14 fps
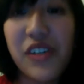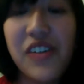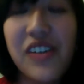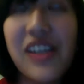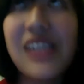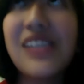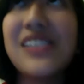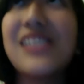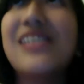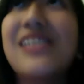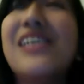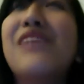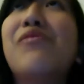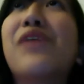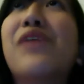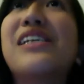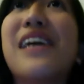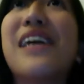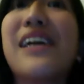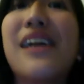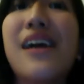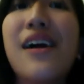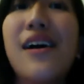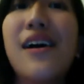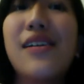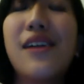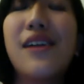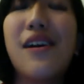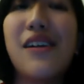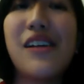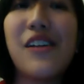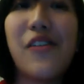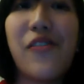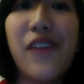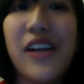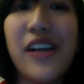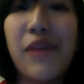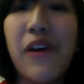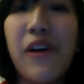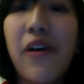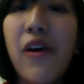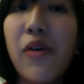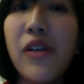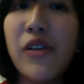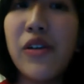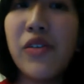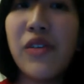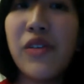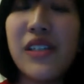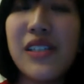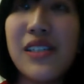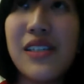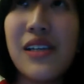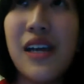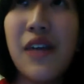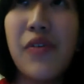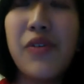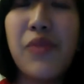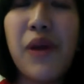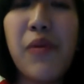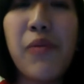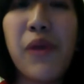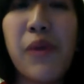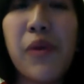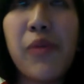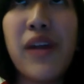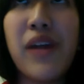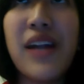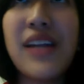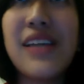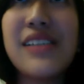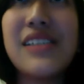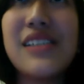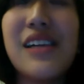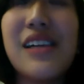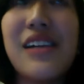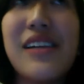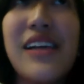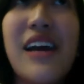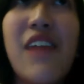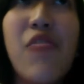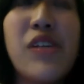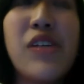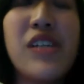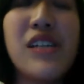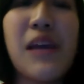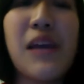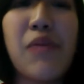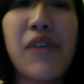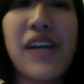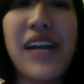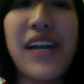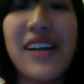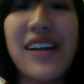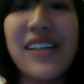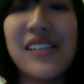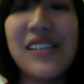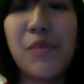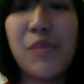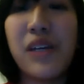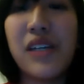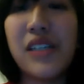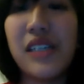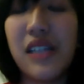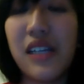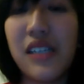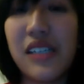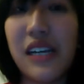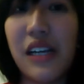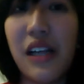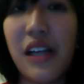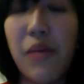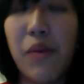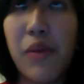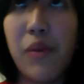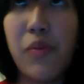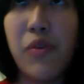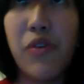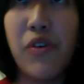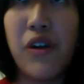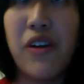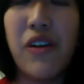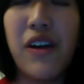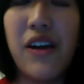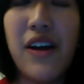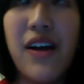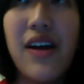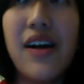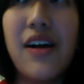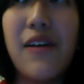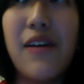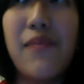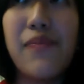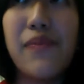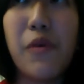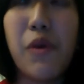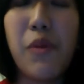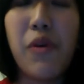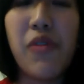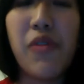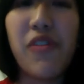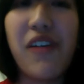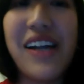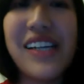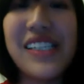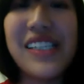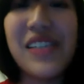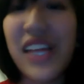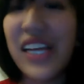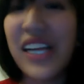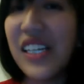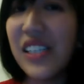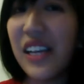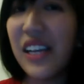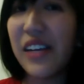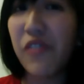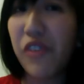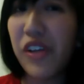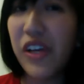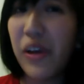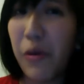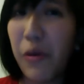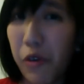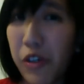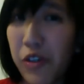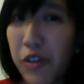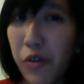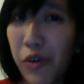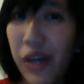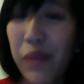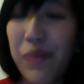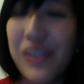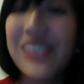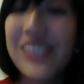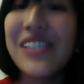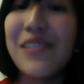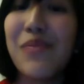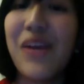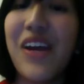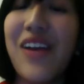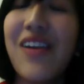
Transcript: Like there's a scene where he's like talking to Frank about, oh, we should do this, get more bread because it's selling out. We should get more candies because it looks like a lot more people and want more variety and stuff like that. He's like really a great businessman.